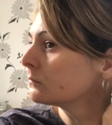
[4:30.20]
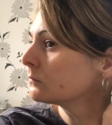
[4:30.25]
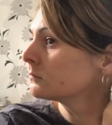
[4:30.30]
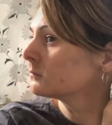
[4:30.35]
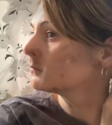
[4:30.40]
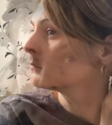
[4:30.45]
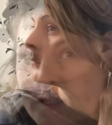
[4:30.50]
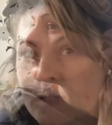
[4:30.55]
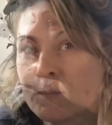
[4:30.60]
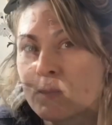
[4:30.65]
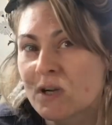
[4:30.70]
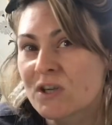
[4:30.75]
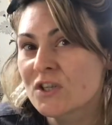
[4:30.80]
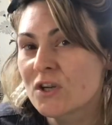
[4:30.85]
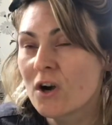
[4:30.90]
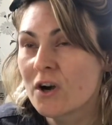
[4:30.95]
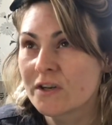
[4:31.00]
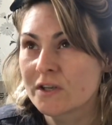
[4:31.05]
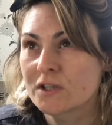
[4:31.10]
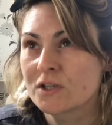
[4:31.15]
It is much
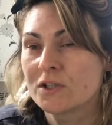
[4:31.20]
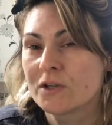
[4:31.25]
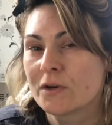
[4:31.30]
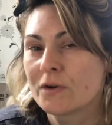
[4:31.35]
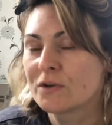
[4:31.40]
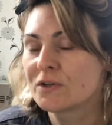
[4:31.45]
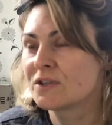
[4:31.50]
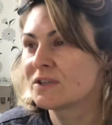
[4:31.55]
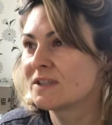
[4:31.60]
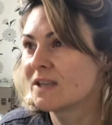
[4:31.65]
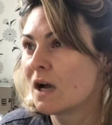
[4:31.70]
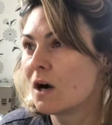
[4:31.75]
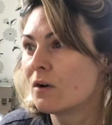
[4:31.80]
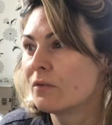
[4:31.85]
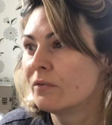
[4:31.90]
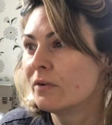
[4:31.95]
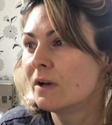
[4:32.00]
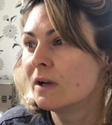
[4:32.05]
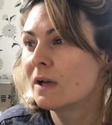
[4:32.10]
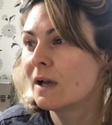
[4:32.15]
harder to do it on
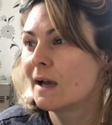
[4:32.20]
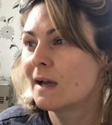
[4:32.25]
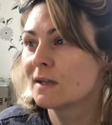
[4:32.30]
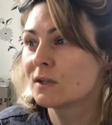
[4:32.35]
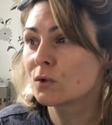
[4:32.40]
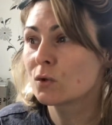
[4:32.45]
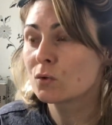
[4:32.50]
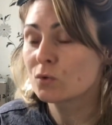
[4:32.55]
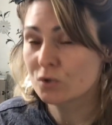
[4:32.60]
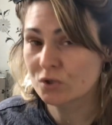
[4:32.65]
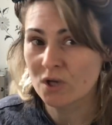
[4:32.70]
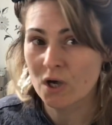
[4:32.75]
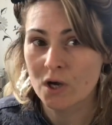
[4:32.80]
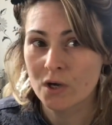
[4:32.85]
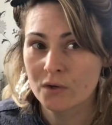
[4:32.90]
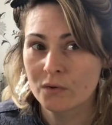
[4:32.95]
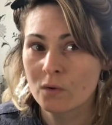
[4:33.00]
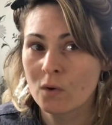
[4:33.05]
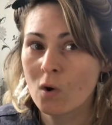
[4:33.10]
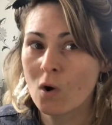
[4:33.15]
yourself. And
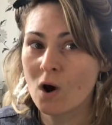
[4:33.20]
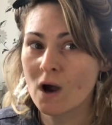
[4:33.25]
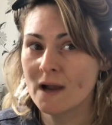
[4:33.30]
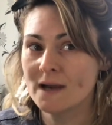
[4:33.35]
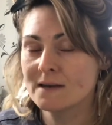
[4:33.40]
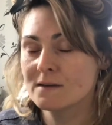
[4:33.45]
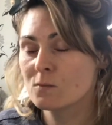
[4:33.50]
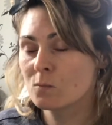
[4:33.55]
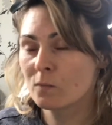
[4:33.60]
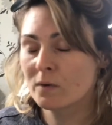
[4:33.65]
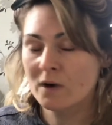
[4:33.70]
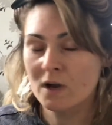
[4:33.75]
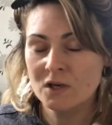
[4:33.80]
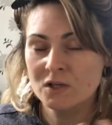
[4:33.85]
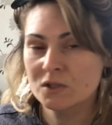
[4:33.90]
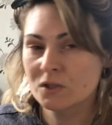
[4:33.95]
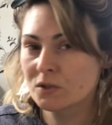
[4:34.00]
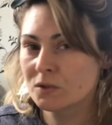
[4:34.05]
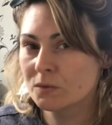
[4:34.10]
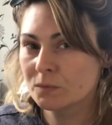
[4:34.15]
also, when I
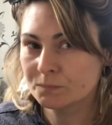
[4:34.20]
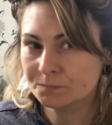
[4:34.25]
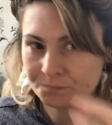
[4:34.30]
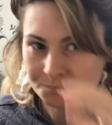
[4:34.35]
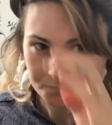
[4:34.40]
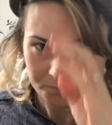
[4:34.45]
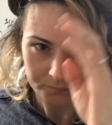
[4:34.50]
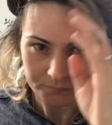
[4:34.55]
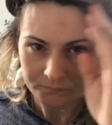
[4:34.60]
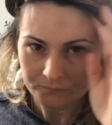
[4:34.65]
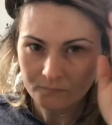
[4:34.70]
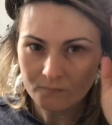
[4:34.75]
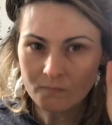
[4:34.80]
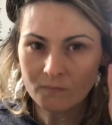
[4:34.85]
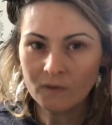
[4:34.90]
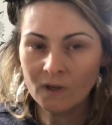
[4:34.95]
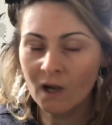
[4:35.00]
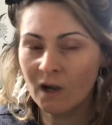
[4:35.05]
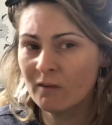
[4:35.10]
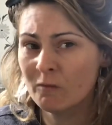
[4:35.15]
do
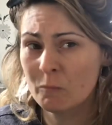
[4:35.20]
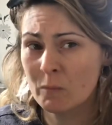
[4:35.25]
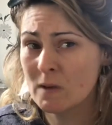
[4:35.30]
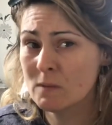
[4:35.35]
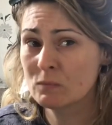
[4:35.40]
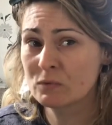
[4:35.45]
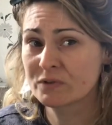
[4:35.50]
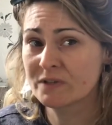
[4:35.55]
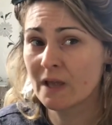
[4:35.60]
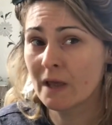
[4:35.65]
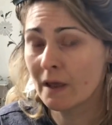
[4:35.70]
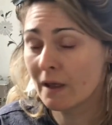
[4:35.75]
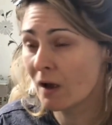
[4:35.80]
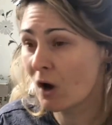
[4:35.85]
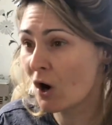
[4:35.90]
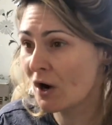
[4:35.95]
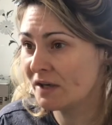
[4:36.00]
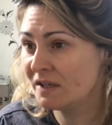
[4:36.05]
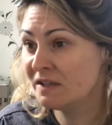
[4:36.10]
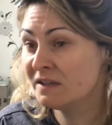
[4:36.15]
other people's hair,
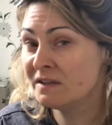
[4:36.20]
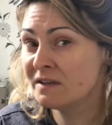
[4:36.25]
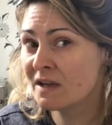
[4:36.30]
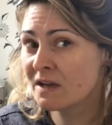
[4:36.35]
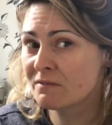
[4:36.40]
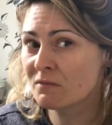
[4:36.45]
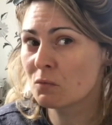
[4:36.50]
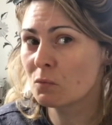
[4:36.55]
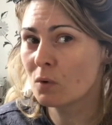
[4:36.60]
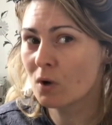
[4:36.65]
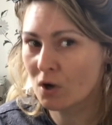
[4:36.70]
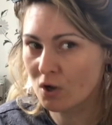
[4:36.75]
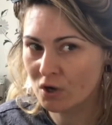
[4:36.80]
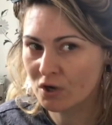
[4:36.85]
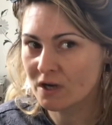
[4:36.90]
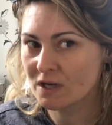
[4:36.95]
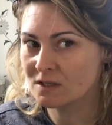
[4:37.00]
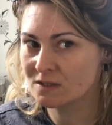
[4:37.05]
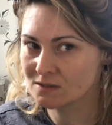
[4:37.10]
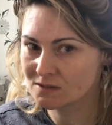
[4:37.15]
I never
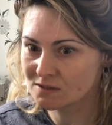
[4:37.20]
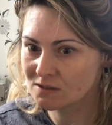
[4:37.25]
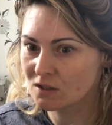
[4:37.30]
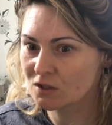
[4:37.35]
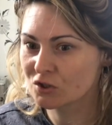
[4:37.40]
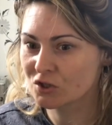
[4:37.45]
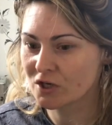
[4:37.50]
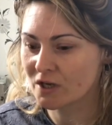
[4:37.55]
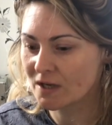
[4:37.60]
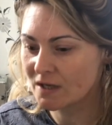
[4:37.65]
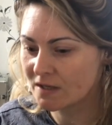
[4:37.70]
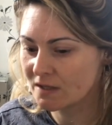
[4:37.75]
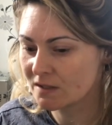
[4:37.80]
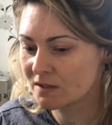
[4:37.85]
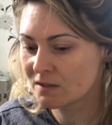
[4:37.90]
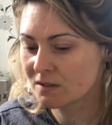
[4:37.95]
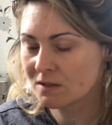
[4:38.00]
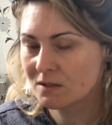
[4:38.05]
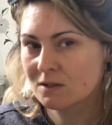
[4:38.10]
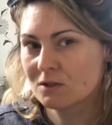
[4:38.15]
work in such a
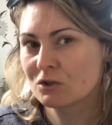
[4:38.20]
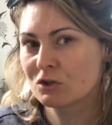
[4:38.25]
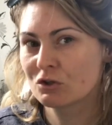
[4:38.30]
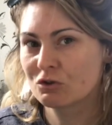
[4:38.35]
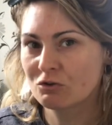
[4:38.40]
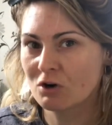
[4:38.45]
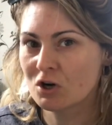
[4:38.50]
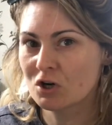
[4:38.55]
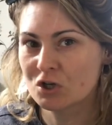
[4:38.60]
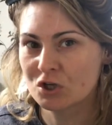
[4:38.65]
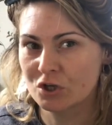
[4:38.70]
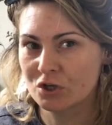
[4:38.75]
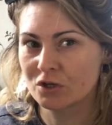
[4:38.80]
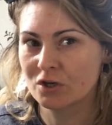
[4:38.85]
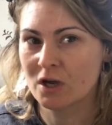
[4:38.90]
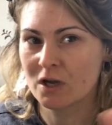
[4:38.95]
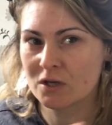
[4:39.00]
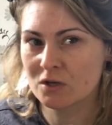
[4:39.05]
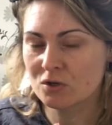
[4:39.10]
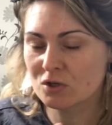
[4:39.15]

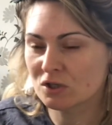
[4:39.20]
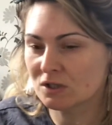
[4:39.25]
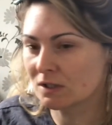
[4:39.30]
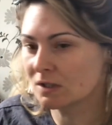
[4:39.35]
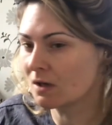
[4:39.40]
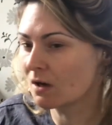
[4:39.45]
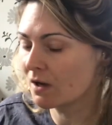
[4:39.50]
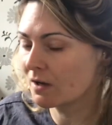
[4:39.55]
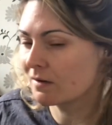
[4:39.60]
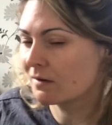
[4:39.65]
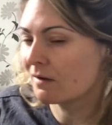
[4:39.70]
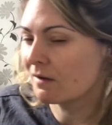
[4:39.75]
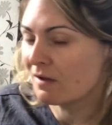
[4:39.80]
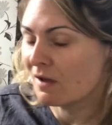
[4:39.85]
structured, I usually like